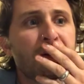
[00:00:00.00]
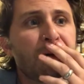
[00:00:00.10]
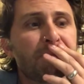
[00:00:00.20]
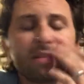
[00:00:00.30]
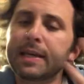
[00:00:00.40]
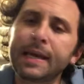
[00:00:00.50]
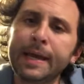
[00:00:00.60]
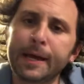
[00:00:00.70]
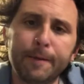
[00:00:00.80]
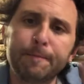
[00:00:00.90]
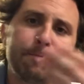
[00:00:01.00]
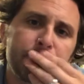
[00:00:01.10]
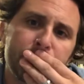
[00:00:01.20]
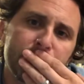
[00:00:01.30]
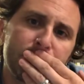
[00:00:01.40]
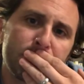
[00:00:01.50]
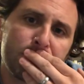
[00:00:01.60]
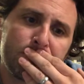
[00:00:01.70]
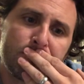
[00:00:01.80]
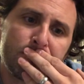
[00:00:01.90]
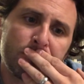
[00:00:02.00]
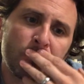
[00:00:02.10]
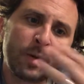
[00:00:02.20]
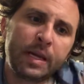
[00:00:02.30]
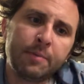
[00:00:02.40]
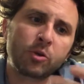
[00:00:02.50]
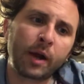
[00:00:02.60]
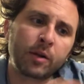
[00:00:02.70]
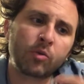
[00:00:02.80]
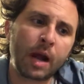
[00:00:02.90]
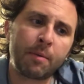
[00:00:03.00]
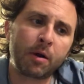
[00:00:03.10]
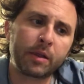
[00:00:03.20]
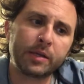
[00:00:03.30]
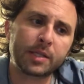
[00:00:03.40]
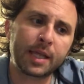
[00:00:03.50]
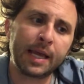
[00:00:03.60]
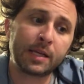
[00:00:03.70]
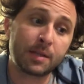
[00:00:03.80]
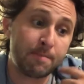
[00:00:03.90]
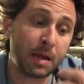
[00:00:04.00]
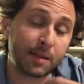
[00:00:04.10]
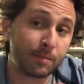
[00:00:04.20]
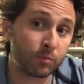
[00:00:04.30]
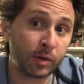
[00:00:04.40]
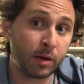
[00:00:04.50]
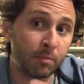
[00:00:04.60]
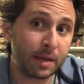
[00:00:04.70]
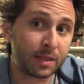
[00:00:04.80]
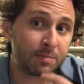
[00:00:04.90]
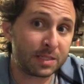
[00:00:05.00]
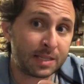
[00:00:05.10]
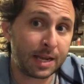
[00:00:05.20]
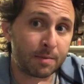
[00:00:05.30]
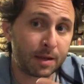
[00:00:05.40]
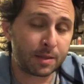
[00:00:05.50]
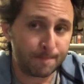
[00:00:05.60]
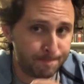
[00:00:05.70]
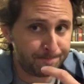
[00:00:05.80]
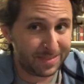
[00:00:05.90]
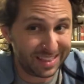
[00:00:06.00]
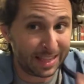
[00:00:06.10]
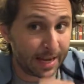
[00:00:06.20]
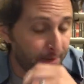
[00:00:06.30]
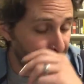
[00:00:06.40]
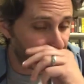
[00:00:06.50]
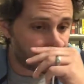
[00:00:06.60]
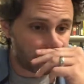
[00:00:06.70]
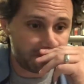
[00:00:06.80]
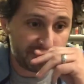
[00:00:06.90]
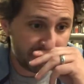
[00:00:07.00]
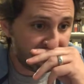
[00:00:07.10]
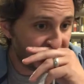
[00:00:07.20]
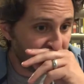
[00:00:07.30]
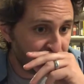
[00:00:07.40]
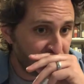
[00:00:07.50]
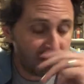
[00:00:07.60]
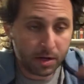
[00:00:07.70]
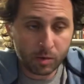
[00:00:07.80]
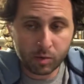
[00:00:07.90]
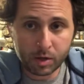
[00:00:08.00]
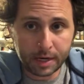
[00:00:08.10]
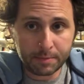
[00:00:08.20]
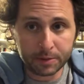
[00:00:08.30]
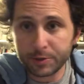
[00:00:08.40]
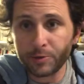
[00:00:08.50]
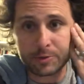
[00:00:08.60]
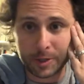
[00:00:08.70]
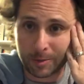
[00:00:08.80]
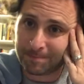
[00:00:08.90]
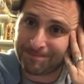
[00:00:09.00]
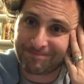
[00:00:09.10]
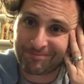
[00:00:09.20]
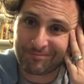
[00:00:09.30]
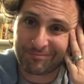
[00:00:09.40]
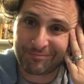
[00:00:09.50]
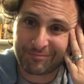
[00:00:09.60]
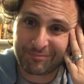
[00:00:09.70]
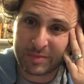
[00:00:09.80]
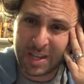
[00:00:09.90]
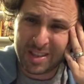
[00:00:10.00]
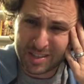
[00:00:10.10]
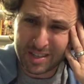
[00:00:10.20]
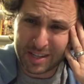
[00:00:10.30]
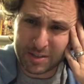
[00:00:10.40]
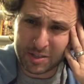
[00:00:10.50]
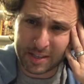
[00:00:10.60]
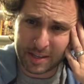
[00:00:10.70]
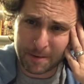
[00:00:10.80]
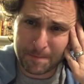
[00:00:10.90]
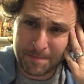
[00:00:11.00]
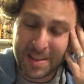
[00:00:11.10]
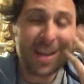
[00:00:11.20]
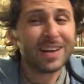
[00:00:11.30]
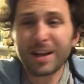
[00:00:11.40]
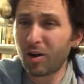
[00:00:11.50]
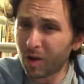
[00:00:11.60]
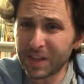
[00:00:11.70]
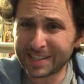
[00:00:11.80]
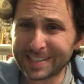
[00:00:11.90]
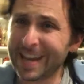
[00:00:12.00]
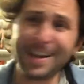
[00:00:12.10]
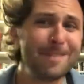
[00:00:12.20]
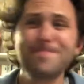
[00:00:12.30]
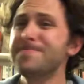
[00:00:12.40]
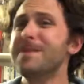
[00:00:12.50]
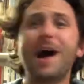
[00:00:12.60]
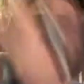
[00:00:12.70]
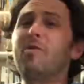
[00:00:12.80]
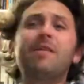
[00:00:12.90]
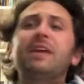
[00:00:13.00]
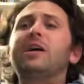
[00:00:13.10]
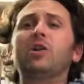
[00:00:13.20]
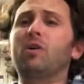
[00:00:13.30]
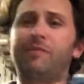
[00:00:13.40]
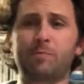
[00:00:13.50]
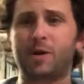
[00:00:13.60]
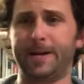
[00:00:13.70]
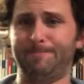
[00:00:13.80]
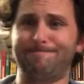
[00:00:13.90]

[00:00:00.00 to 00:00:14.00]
But they can't. We keep trying to grab onto these things and make them real, make them sink, make them land for us. We're unable to do so. There's something interesting there. Now, all that said, I don't have any clue if I'm right.